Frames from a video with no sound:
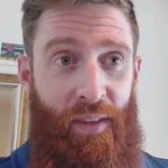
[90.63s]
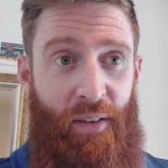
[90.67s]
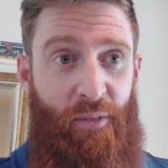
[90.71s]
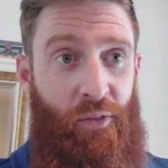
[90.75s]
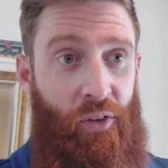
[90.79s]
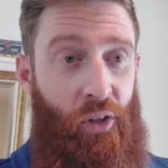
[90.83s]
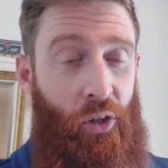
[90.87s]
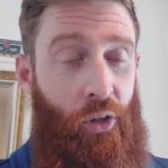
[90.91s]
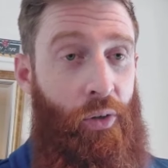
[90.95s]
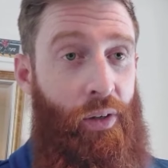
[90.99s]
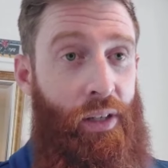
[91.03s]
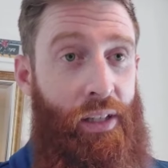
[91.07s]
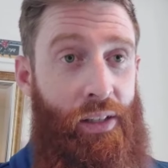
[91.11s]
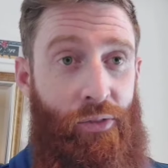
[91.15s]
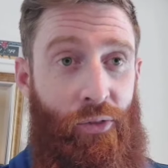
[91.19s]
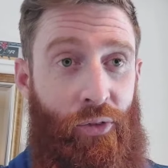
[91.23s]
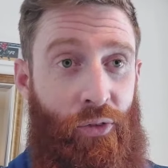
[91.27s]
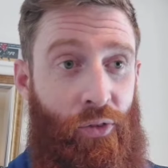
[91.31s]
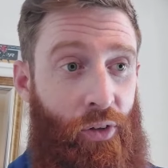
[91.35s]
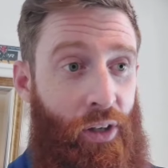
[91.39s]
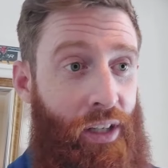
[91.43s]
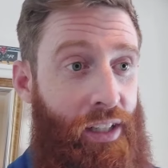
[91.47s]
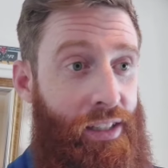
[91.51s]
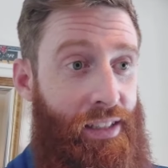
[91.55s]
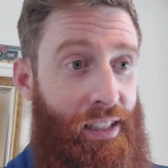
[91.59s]
Fleury in
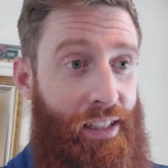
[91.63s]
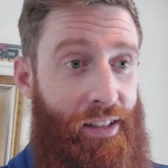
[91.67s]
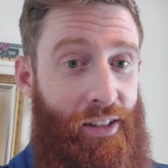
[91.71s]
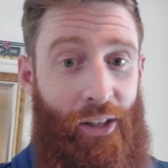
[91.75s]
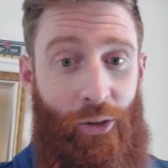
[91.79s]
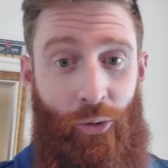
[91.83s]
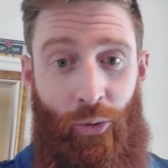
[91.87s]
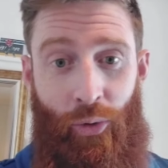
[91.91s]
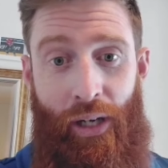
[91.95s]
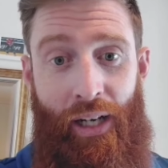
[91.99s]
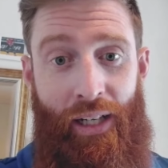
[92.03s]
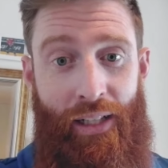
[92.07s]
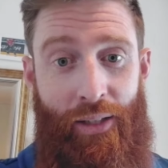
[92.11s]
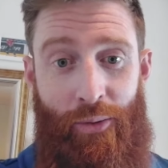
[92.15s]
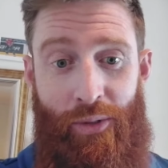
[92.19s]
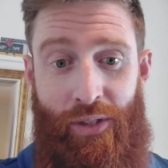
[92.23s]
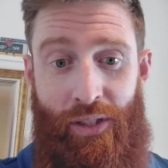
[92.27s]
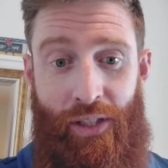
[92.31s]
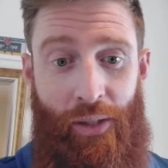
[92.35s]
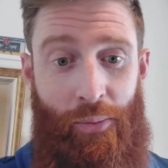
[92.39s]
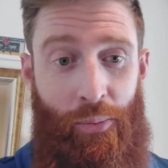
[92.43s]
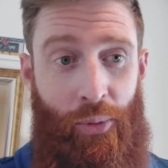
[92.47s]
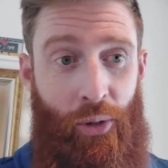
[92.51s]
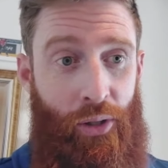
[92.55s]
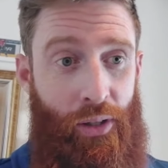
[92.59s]
front. I thought Riley was
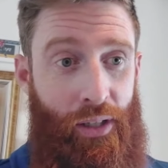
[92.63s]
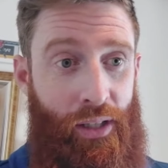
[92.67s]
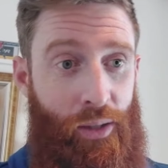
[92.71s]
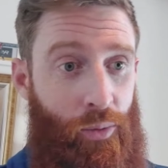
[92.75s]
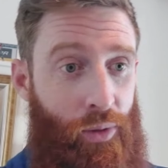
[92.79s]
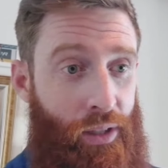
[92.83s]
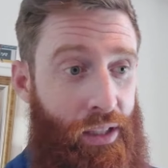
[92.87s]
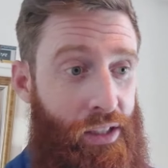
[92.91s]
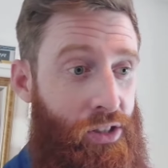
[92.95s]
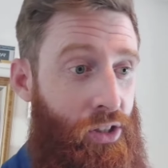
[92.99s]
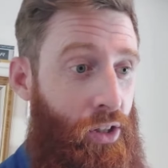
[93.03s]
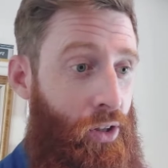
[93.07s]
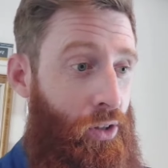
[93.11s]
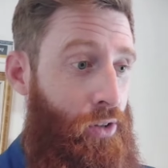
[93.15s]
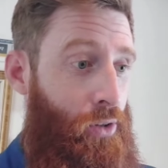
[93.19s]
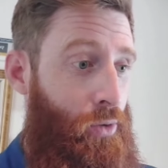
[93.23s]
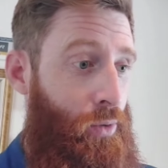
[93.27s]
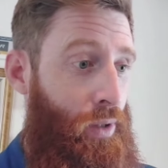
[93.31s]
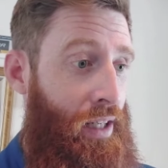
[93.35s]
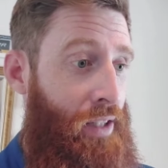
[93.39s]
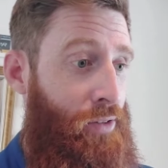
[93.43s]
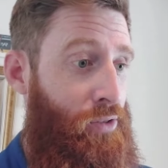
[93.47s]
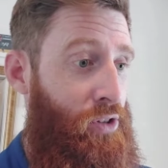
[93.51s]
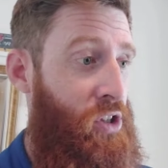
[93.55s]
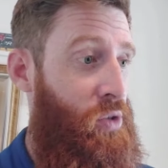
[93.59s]
going to put it in when he turned
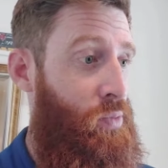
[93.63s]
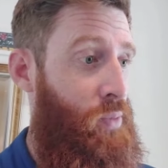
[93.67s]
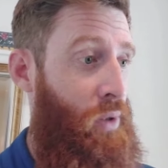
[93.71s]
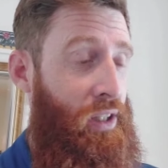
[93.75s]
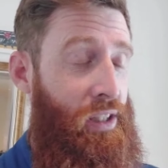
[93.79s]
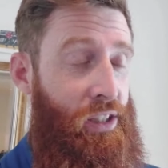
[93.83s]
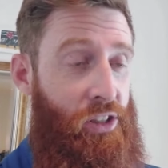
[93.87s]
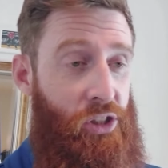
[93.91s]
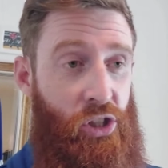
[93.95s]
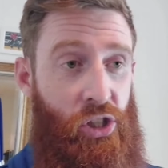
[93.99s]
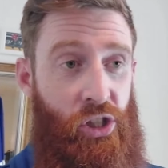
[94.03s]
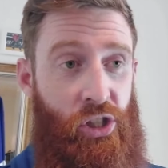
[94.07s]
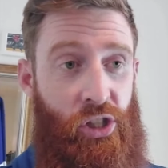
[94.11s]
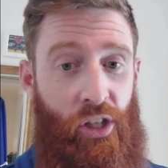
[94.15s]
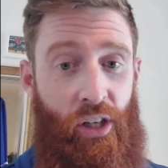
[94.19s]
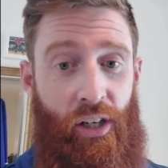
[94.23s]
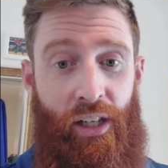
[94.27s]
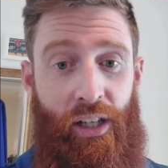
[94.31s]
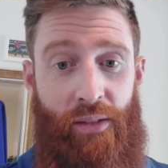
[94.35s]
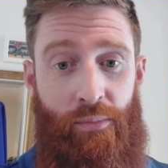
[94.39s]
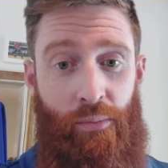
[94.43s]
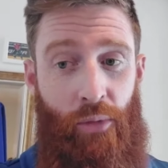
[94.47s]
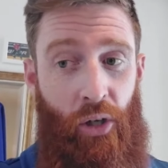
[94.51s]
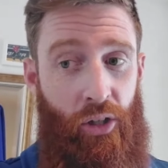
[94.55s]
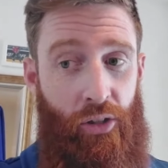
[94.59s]
around, spun and shot.